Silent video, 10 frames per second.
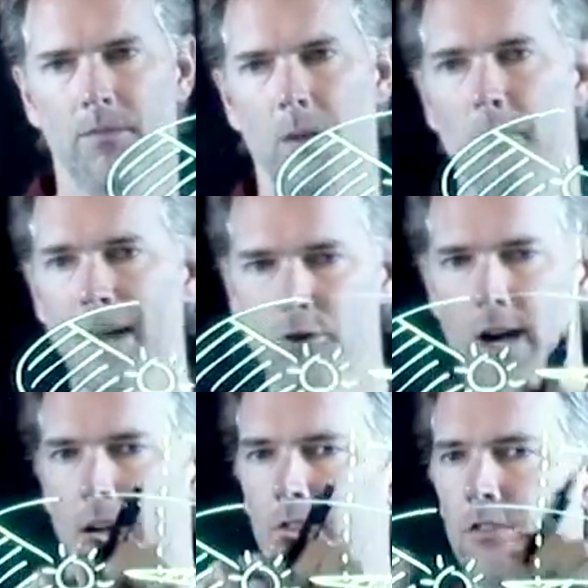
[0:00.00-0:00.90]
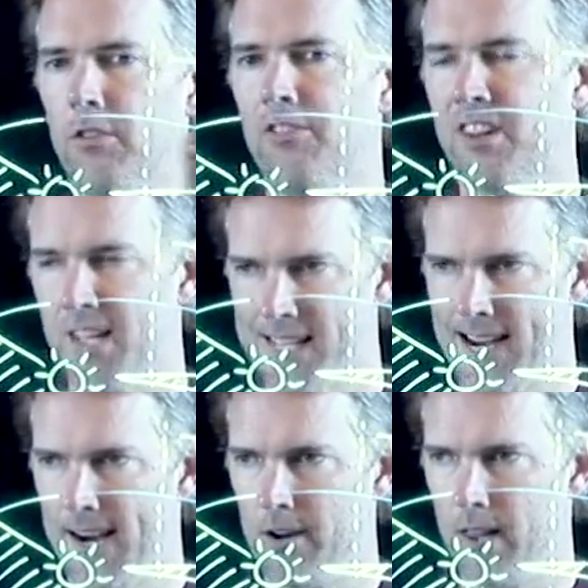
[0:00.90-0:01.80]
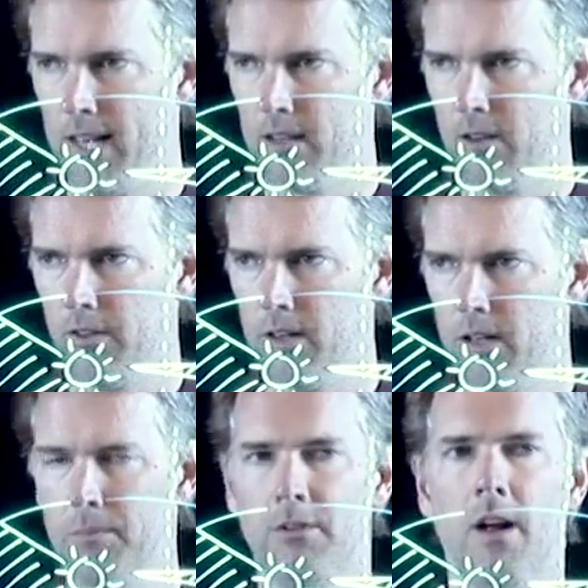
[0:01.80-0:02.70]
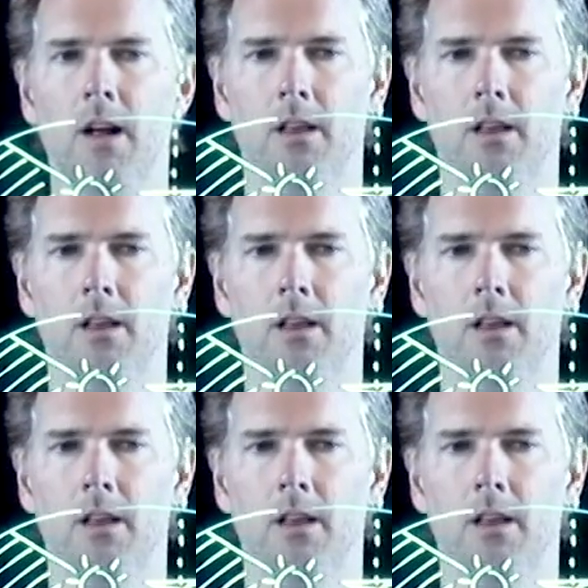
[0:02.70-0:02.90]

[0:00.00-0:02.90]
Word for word: The major axis is the entire length of the ellipse.